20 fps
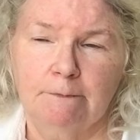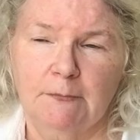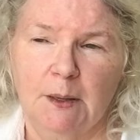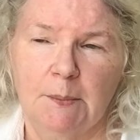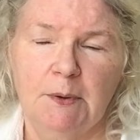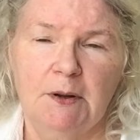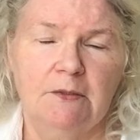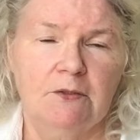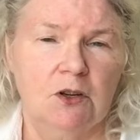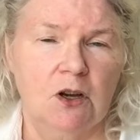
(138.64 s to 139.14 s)
a
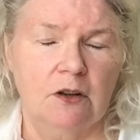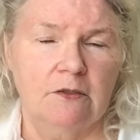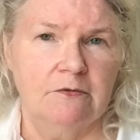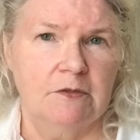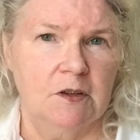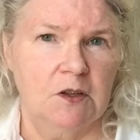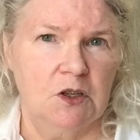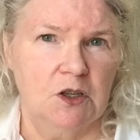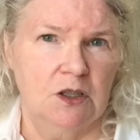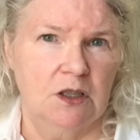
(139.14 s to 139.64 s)
bit of
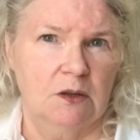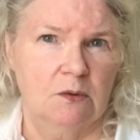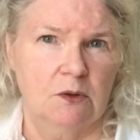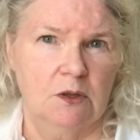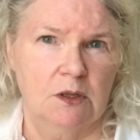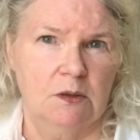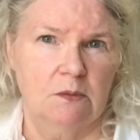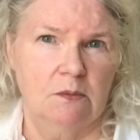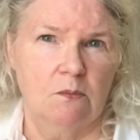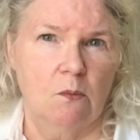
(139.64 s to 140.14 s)
nonfiction that
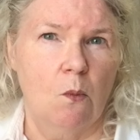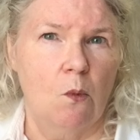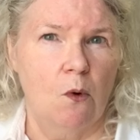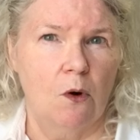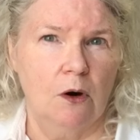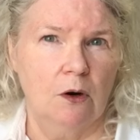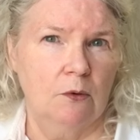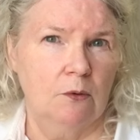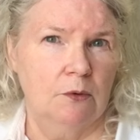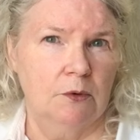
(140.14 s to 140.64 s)
was
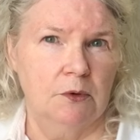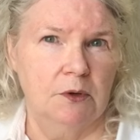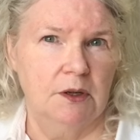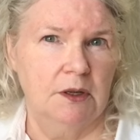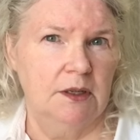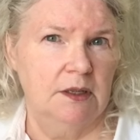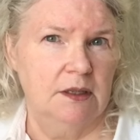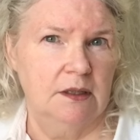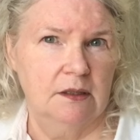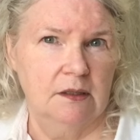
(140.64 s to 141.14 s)
more rooted
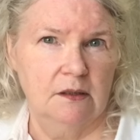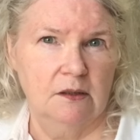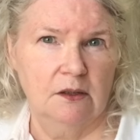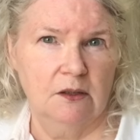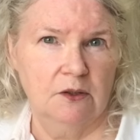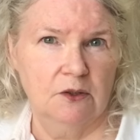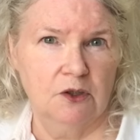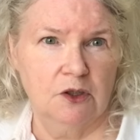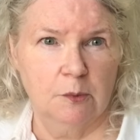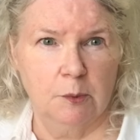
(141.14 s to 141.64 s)
in
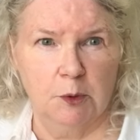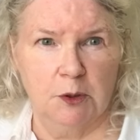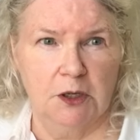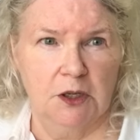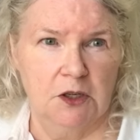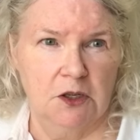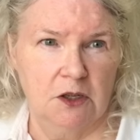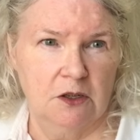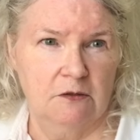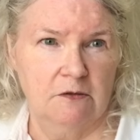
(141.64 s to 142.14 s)

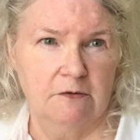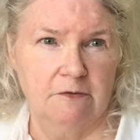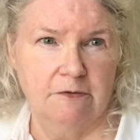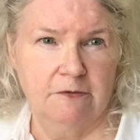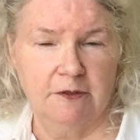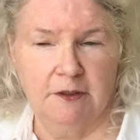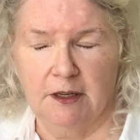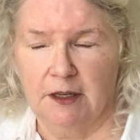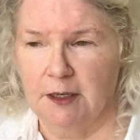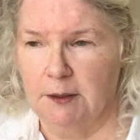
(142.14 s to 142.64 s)
interpretation of,
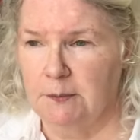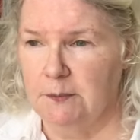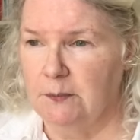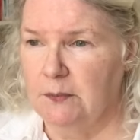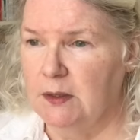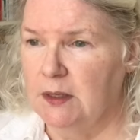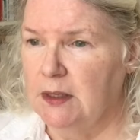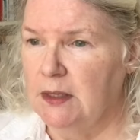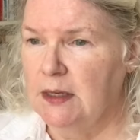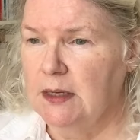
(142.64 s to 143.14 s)

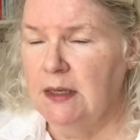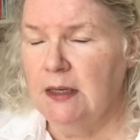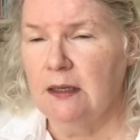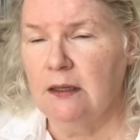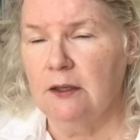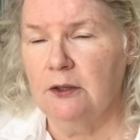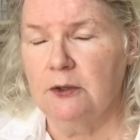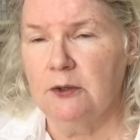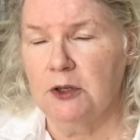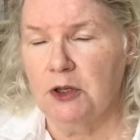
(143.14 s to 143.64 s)

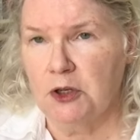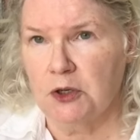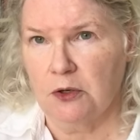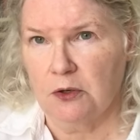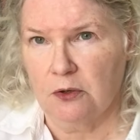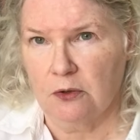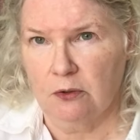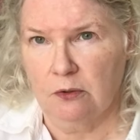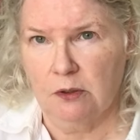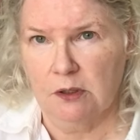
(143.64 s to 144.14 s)
literature
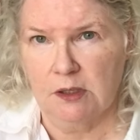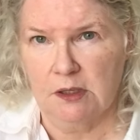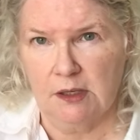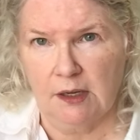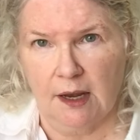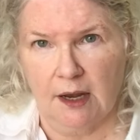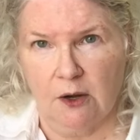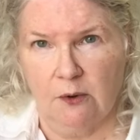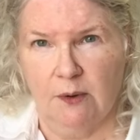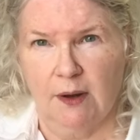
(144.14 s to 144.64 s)
through a
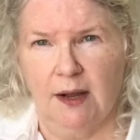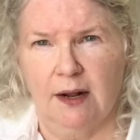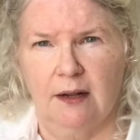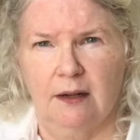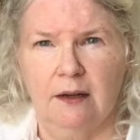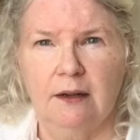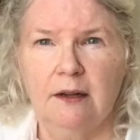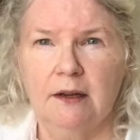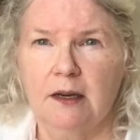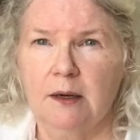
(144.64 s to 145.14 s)

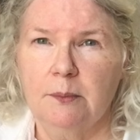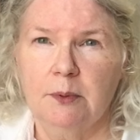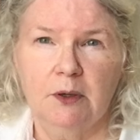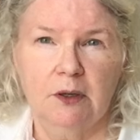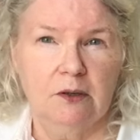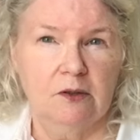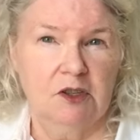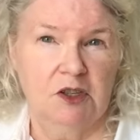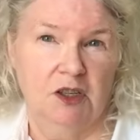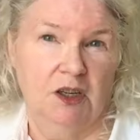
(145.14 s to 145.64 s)
psychoanalytic
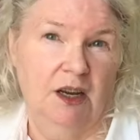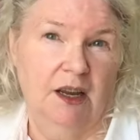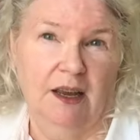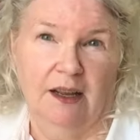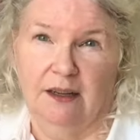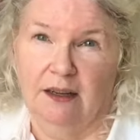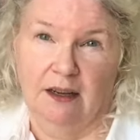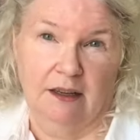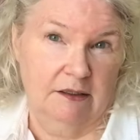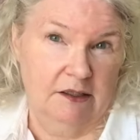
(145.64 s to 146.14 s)
approach,
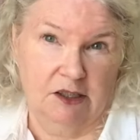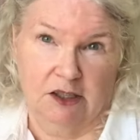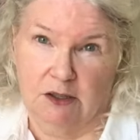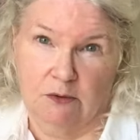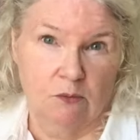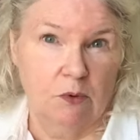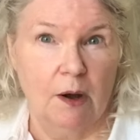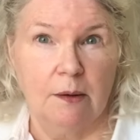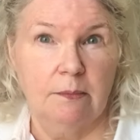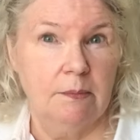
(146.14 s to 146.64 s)
and it
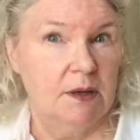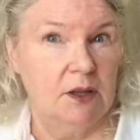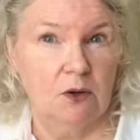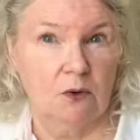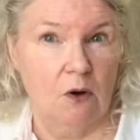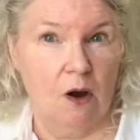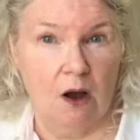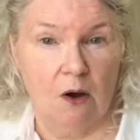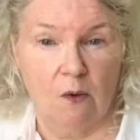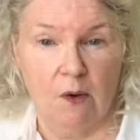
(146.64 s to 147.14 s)
just rubbed me the
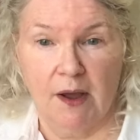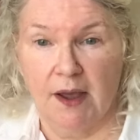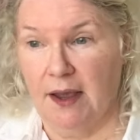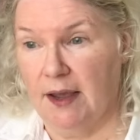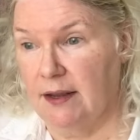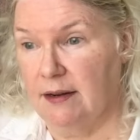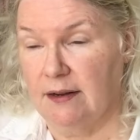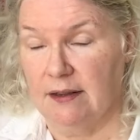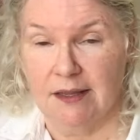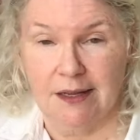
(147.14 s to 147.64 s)
wrong way.
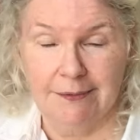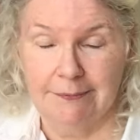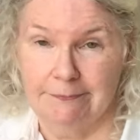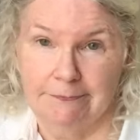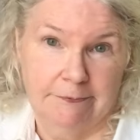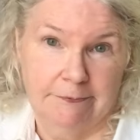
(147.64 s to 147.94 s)
And I thought,